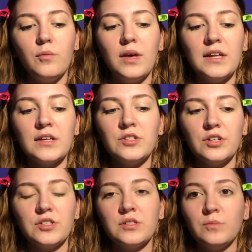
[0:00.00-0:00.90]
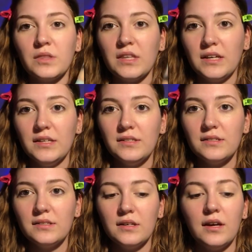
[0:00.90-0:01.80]
In conjunction with
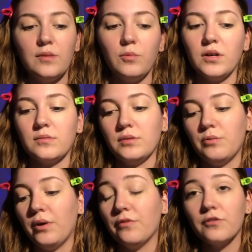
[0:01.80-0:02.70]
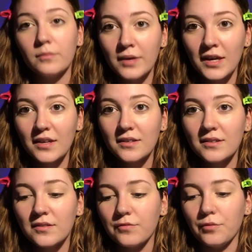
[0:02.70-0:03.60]
this, it works really well for me,
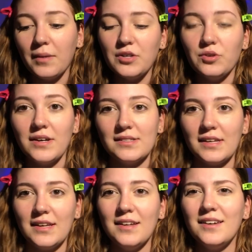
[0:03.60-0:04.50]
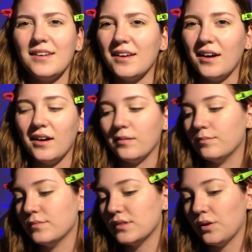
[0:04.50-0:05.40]
for my dry skin.
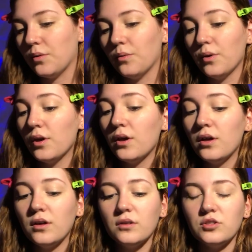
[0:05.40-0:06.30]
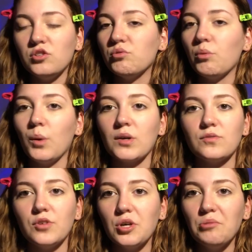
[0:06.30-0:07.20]
So do what works
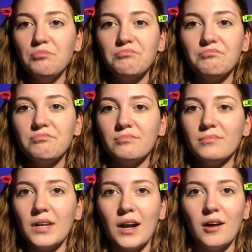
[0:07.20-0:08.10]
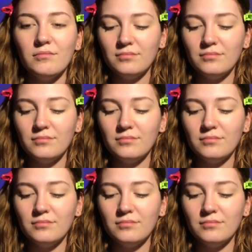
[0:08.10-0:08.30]
for you, you know?